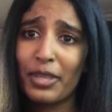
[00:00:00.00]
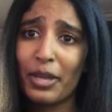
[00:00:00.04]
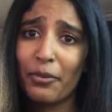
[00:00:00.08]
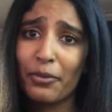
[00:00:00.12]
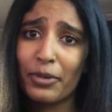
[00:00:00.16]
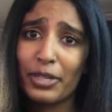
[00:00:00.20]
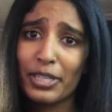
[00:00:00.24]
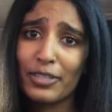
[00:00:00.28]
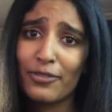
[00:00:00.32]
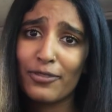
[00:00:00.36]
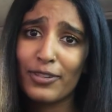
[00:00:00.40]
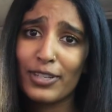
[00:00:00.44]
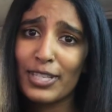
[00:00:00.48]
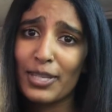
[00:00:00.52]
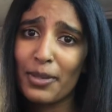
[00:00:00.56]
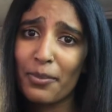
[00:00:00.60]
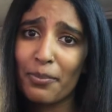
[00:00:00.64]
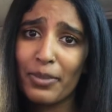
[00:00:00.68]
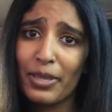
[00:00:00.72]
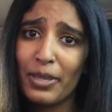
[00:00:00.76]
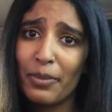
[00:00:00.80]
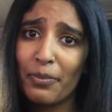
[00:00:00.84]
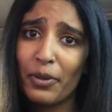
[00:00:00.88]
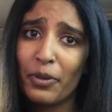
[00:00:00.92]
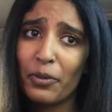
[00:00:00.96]
that works for
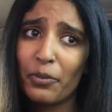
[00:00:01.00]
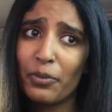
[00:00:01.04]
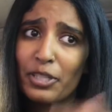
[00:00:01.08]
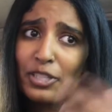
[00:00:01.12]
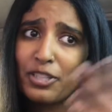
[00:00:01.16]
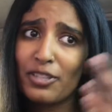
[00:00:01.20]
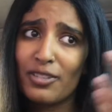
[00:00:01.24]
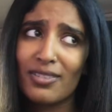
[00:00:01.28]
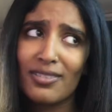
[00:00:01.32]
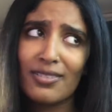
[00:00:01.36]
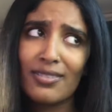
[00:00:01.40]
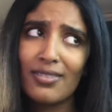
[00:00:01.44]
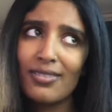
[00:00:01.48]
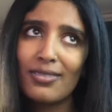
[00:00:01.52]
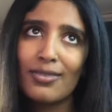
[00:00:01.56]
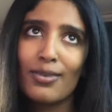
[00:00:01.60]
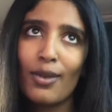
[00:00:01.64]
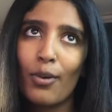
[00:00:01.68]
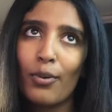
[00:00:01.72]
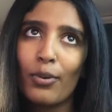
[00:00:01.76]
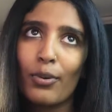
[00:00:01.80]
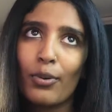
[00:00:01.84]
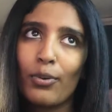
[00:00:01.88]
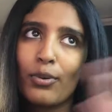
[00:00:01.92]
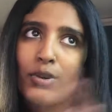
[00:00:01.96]
some people, which is
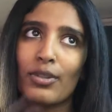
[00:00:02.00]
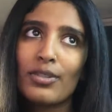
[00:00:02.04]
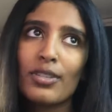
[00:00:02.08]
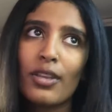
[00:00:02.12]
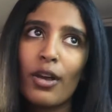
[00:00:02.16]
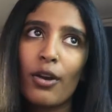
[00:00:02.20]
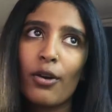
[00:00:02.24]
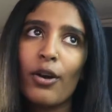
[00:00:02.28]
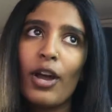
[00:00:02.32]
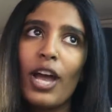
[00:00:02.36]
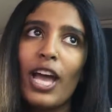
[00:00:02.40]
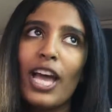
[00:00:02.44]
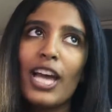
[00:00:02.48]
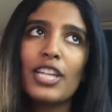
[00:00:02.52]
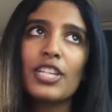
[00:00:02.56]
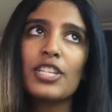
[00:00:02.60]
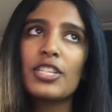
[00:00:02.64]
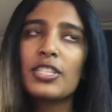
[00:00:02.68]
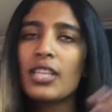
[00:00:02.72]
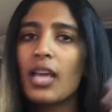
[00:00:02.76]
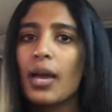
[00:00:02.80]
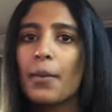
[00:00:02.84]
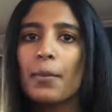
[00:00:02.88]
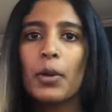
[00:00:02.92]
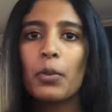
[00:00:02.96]
so cool. So
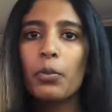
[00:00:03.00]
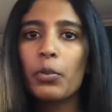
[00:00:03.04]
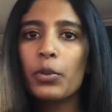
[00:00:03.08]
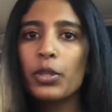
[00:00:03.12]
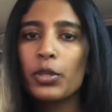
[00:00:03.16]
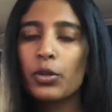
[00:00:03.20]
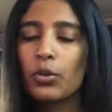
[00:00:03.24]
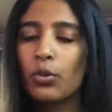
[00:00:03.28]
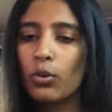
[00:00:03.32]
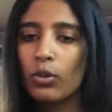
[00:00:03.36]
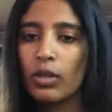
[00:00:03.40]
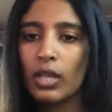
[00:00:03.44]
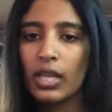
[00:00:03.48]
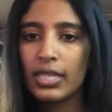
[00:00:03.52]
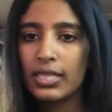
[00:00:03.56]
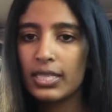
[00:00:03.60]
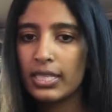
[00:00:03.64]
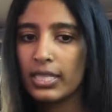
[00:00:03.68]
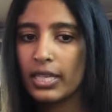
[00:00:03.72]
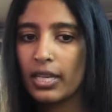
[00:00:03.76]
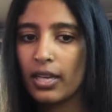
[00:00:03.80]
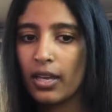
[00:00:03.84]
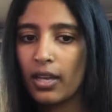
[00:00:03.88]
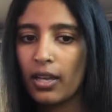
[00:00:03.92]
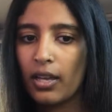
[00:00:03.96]
just come up with a cool
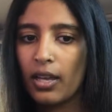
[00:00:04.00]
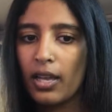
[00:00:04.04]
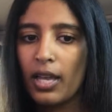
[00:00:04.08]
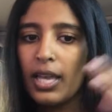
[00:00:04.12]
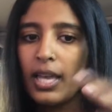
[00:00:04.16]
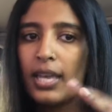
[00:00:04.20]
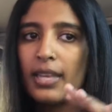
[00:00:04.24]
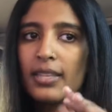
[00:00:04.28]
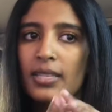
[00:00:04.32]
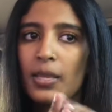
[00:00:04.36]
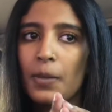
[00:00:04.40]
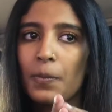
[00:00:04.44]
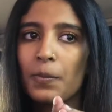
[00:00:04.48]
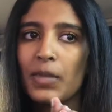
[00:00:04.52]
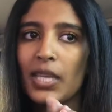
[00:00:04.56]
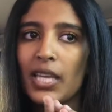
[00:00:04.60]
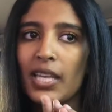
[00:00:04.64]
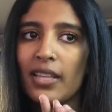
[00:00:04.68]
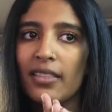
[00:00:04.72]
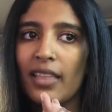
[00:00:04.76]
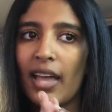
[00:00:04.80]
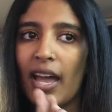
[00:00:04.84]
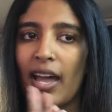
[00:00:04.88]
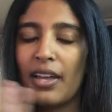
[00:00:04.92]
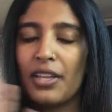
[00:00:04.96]
idea
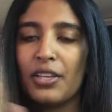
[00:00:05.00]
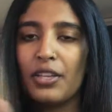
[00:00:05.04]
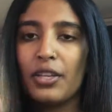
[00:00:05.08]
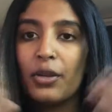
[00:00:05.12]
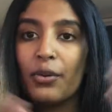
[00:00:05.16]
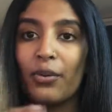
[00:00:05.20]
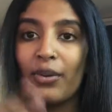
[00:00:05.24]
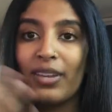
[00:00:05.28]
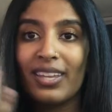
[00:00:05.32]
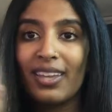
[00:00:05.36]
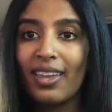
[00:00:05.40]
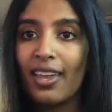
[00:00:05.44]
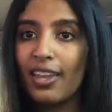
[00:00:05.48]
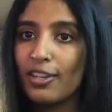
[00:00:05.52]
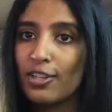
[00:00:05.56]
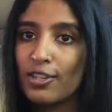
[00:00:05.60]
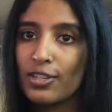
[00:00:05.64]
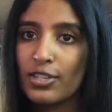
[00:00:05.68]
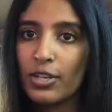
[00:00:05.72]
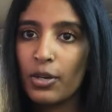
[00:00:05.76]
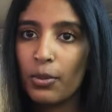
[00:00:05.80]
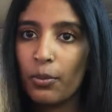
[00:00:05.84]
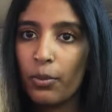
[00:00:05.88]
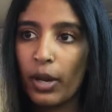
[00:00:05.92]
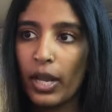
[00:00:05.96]
something that, you know,
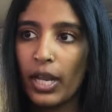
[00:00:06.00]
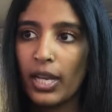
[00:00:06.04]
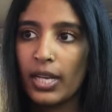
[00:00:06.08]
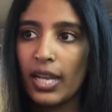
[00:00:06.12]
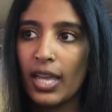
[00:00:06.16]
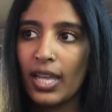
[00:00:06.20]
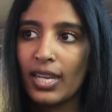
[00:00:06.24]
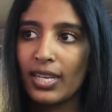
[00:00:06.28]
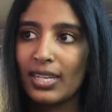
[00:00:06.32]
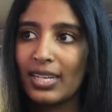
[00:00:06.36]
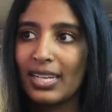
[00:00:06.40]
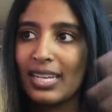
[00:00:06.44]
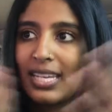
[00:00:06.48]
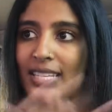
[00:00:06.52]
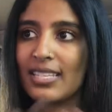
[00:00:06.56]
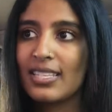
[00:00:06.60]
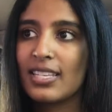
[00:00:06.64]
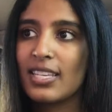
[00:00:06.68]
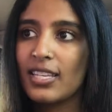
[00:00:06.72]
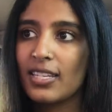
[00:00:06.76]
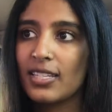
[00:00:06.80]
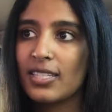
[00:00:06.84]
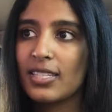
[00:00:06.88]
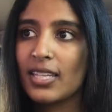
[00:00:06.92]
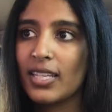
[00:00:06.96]
engages your brain and it
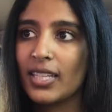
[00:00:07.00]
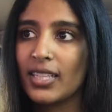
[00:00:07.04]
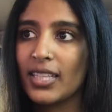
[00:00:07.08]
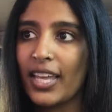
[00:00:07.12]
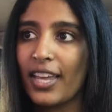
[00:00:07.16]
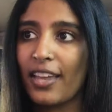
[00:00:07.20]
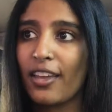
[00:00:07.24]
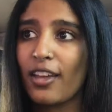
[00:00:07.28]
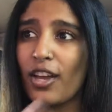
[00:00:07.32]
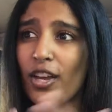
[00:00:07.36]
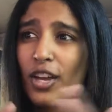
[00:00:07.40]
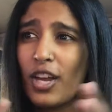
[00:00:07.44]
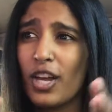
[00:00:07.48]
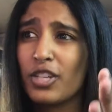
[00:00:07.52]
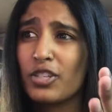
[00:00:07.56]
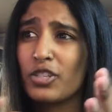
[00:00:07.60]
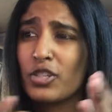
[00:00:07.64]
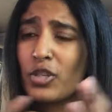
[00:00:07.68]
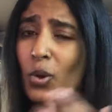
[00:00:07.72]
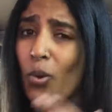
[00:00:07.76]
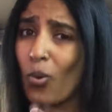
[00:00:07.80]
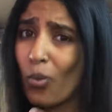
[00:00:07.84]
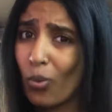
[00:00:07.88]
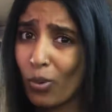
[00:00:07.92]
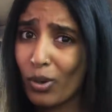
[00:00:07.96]
isn't like a
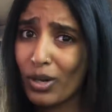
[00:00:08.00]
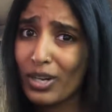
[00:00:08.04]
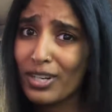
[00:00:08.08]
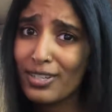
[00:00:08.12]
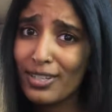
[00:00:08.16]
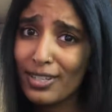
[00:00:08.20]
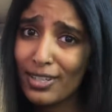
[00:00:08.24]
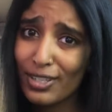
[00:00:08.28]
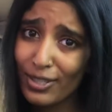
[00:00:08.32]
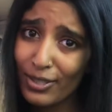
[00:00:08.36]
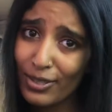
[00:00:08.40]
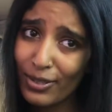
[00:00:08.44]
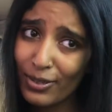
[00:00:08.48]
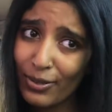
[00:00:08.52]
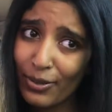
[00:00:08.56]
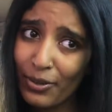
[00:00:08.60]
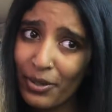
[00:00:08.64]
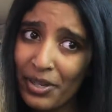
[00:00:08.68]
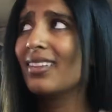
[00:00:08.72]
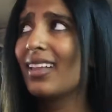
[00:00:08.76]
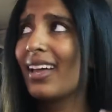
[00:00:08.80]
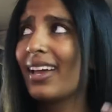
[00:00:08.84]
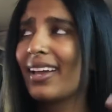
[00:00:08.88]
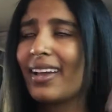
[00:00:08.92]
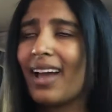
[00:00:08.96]
chore to do.
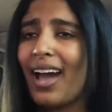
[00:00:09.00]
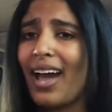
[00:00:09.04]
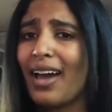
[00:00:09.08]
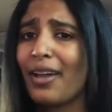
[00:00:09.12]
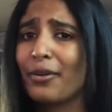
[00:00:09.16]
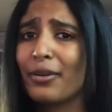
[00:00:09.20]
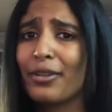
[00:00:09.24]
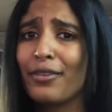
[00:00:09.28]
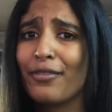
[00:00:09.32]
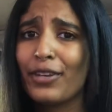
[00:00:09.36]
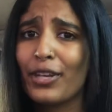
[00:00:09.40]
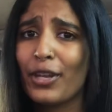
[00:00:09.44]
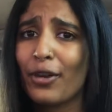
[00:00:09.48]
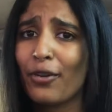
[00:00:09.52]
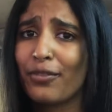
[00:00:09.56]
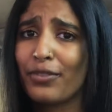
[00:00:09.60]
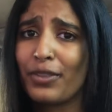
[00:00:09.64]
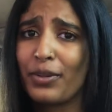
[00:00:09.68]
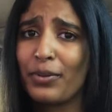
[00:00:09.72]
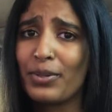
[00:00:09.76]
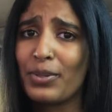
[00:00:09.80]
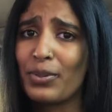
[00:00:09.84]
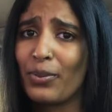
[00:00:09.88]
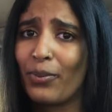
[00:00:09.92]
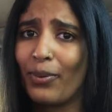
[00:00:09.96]
Like, I don't even know if
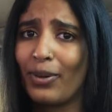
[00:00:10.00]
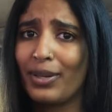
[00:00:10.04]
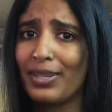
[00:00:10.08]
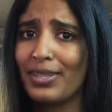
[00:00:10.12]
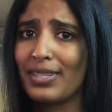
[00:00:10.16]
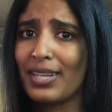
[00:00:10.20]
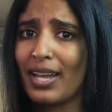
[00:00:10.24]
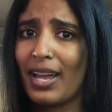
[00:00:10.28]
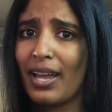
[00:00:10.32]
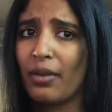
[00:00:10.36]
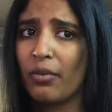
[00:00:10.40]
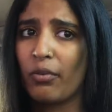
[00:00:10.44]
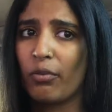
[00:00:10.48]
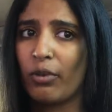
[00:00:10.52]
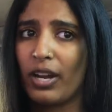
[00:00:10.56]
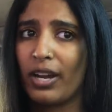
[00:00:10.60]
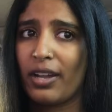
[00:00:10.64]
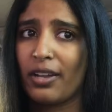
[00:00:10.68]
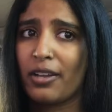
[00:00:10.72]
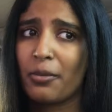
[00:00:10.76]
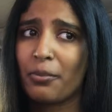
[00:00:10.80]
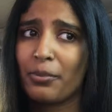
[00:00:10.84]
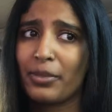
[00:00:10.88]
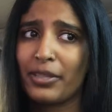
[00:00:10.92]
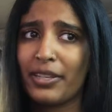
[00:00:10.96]
there was one time where I
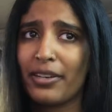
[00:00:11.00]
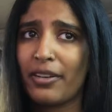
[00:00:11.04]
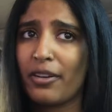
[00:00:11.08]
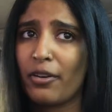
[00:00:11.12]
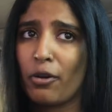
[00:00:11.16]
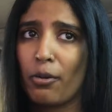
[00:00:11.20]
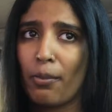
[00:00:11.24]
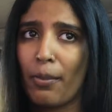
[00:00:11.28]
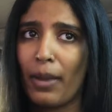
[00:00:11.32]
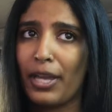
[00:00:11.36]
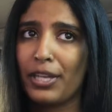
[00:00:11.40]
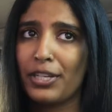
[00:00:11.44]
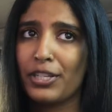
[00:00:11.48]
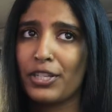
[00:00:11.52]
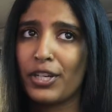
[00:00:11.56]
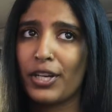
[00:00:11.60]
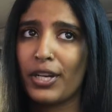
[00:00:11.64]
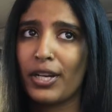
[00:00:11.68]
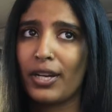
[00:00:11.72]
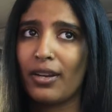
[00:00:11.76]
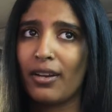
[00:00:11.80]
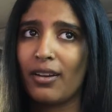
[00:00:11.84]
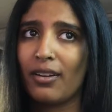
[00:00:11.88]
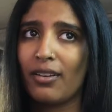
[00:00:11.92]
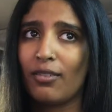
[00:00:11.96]
completed a
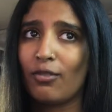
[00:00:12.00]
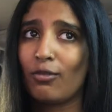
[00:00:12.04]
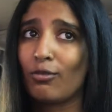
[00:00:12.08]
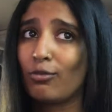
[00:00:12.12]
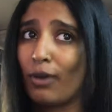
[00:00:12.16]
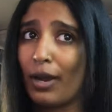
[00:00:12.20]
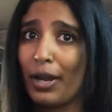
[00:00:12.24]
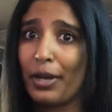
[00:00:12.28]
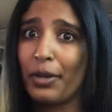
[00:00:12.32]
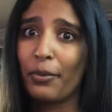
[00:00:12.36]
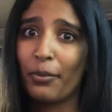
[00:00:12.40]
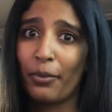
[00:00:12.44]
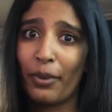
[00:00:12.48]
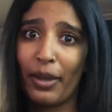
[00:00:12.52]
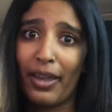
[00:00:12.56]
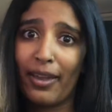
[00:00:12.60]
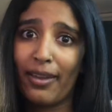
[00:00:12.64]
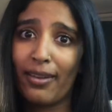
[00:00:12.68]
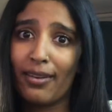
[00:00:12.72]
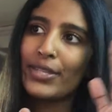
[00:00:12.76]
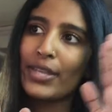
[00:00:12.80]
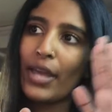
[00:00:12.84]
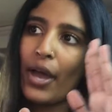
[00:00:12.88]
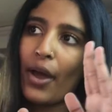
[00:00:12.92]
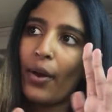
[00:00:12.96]
reminder right
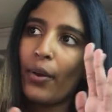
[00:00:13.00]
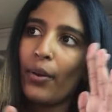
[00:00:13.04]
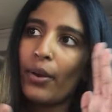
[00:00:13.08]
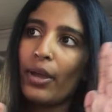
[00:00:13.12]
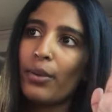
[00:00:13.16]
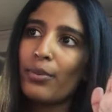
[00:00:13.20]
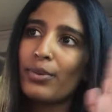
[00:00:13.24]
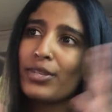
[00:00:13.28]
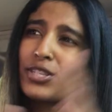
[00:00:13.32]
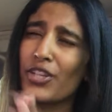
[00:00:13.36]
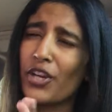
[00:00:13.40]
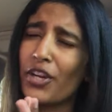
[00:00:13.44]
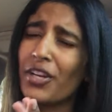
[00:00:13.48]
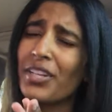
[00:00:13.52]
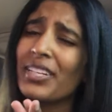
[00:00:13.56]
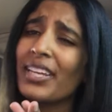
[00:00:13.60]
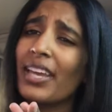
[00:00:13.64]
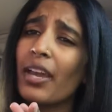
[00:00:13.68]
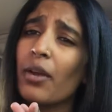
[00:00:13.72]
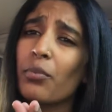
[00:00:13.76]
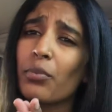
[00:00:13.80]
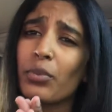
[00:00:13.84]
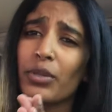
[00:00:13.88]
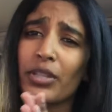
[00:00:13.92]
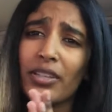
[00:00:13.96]
away. So it was starting to
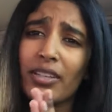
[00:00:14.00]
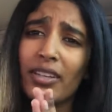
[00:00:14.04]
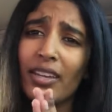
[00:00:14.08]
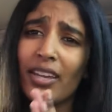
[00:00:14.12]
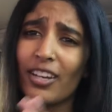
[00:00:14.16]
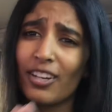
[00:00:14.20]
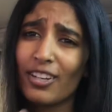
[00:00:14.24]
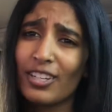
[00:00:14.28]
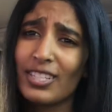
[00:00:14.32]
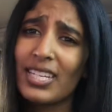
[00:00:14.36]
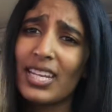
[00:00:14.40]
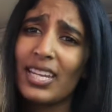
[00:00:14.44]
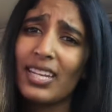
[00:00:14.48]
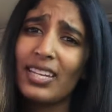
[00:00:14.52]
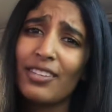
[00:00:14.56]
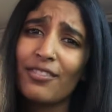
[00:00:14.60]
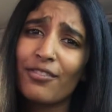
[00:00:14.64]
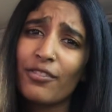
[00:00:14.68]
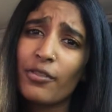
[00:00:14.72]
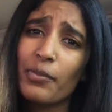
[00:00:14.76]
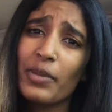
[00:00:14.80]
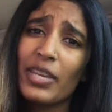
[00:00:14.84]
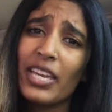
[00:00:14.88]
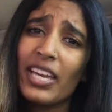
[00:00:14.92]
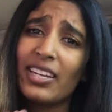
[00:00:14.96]
get really irritating
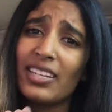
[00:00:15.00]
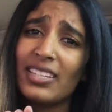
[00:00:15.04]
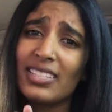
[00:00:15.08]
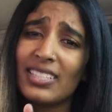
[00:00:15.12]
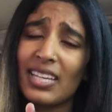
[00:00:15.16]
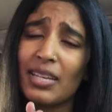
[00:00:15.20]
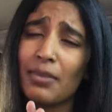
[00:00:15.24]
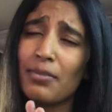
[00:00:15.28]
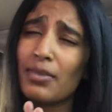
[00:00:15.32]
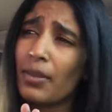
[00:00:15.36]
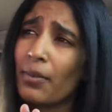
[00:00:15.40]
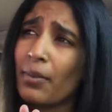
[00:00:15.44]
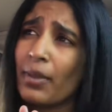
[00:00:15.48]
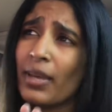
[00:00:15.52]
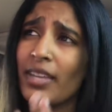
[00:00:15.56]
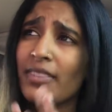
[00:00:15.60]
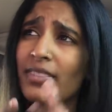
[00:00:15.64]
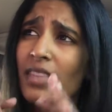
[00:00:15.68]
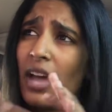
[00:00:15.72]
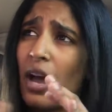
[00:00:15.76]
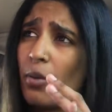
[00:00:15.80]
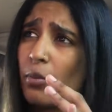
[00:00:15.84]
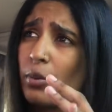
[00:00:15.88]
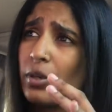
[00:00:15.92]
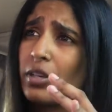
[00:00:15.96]
for me. Anytime something like
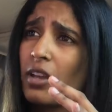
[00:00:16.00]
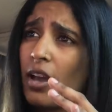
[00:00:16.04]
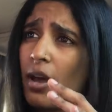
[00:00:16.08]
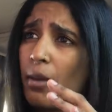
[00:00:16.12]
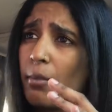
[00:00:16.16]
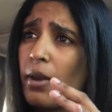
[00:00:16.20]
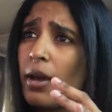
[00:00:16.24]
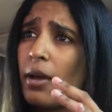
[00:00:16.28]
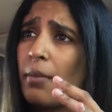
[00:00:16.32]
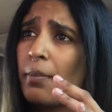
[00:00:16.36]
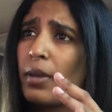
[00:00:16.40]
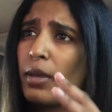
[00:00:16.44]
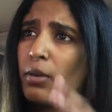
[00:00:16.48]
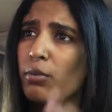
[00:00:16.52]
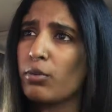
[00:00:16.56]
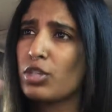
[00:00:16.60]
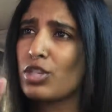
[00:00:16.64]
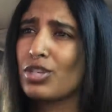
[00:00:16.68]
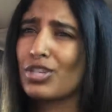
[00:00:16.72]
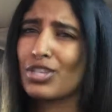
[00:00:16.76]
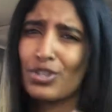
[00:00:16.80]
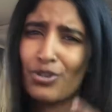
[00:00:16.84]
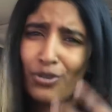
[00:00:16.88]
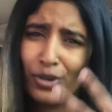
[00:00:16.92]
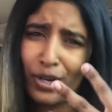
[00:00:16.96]
that would come up, it would
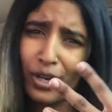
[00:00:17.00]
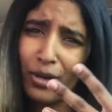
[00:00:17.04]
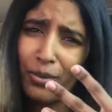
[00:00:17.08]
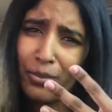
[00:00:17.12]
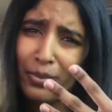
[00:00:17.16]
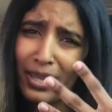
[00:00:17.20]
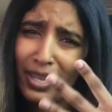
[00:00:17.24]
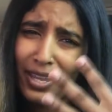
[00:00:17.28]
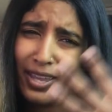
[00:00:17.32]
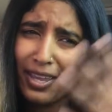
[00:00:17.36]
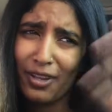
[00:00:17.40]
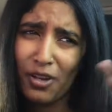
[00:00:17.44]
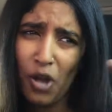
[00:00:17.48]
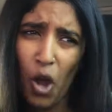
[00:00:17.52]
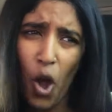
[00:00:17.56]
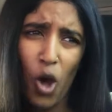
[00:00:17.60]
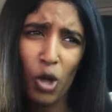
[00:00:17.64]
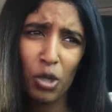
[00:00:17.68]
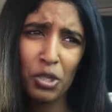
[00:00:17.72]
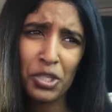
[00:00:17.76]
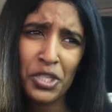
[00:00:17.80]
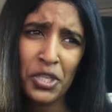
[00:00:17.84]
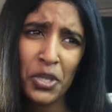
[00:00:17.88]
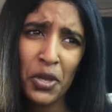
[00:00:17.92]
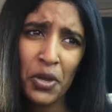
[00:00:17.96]
just trigger me. And
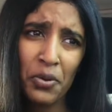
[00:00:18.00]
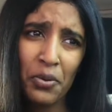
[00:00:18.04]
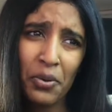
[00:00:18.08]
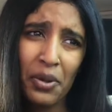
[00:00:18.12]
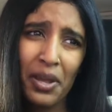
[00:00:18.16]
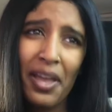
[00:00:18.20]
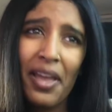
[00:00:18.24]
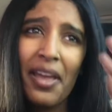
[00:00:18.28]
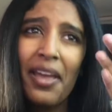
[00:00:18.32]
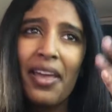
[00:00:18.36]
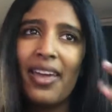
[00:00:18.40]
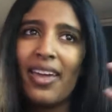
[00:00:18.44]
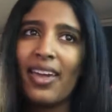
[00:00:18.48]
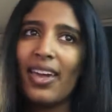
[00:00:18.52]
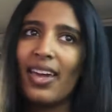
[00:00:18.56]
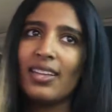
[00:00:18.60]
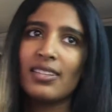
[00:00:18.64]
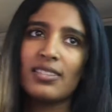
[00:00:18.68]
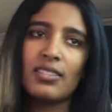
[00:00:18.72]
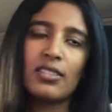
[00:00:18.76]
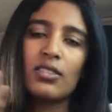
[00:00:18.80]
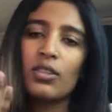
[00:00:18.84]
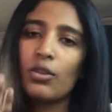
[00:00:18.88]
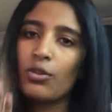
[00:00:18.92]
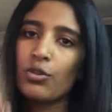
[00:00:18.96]
also,
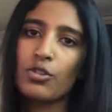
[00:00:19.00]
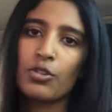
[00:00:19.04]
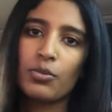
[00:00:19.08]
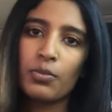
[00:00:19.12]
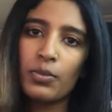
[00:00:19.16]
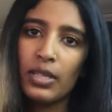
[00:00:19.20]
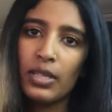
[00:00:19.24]
it's social